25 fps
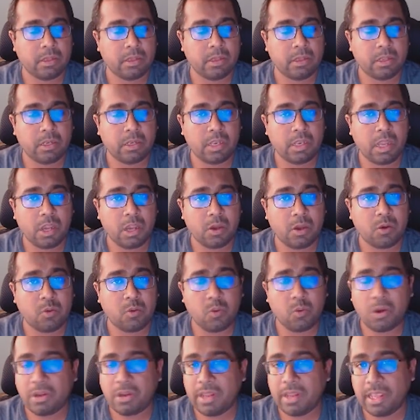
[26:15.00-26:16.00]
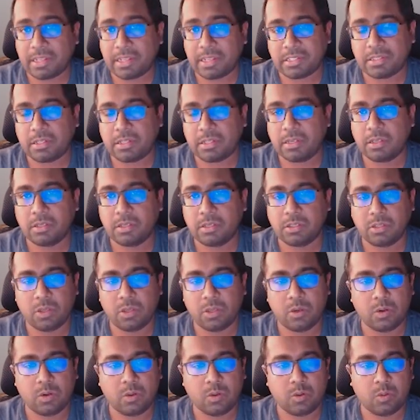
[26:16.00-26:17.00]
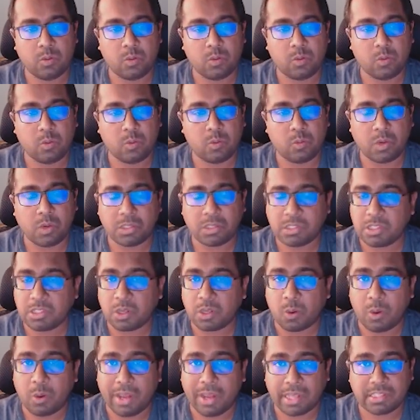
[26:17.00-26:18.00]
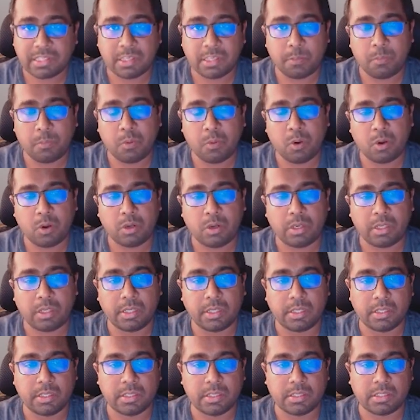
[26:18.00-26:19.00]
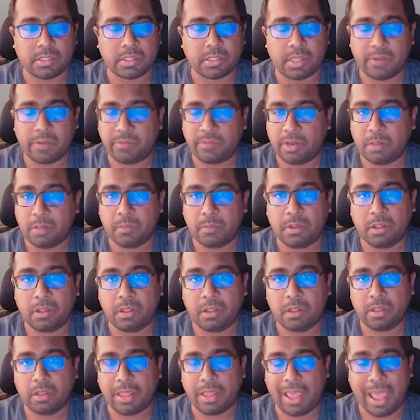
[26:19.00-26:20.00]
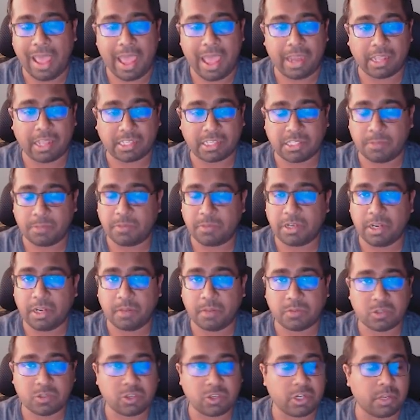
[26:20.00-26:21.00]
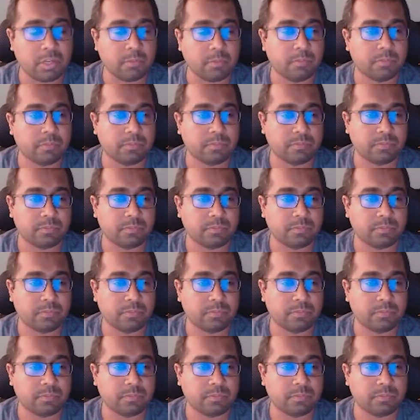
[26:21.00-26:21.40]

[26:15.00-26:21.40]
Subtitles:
Now what next? So once the codec support is available and accepted upstream,